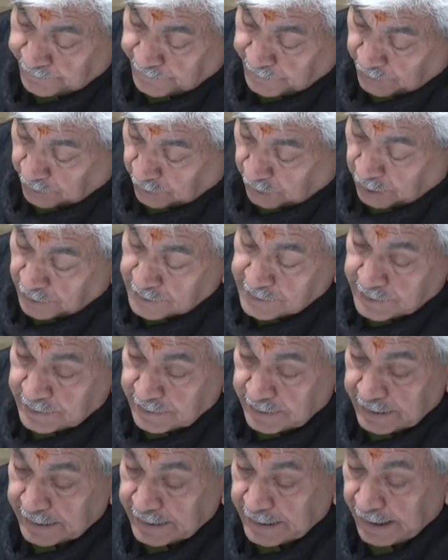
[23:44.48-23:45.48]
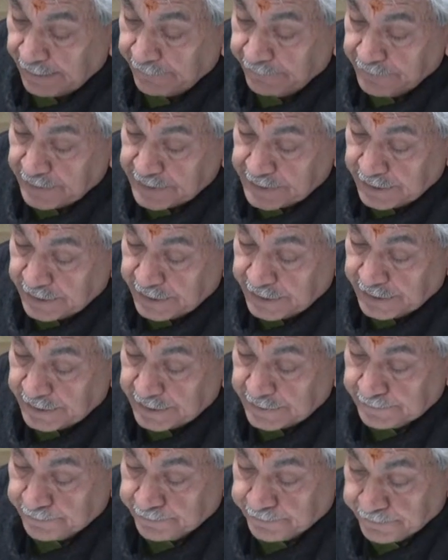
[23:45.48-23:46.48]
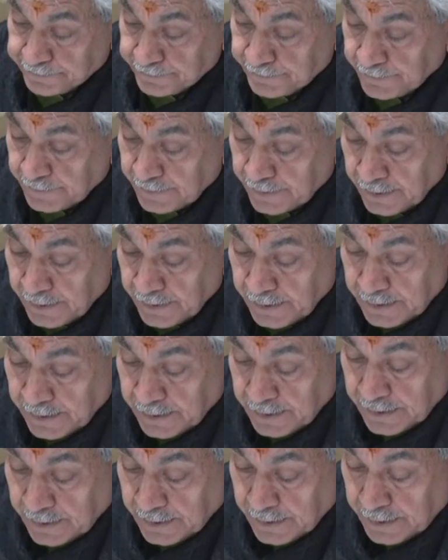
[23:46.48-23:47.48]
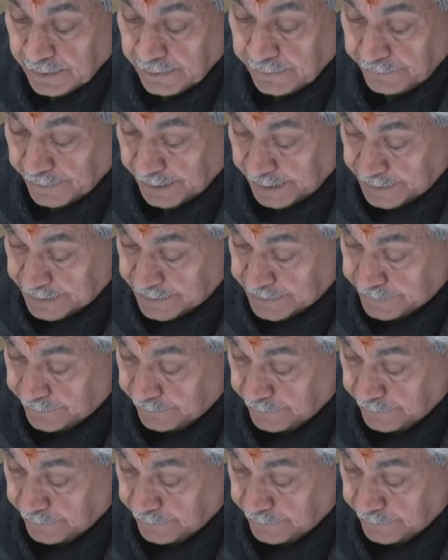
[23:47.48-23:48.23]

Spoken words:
the hostel and lab facilities. Friends,